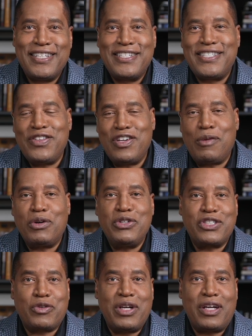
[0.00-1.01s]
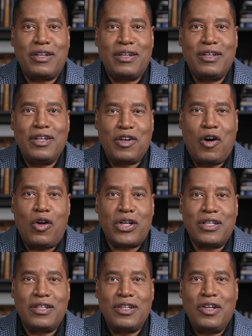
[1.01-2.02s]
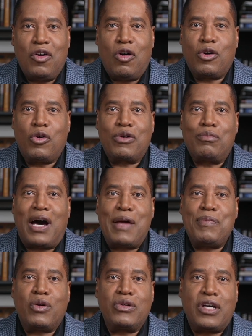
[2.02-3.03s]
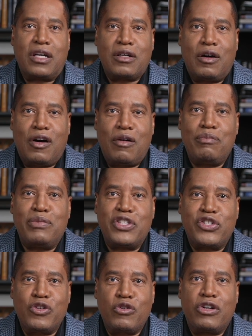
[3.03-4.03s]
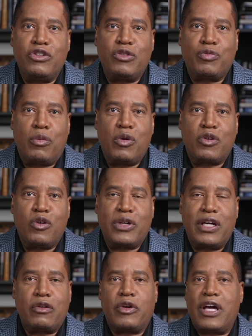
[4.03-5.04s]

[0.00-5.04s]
See the number on your screen, call it, or go to mypillow.com, be sure and use promo code ELDER.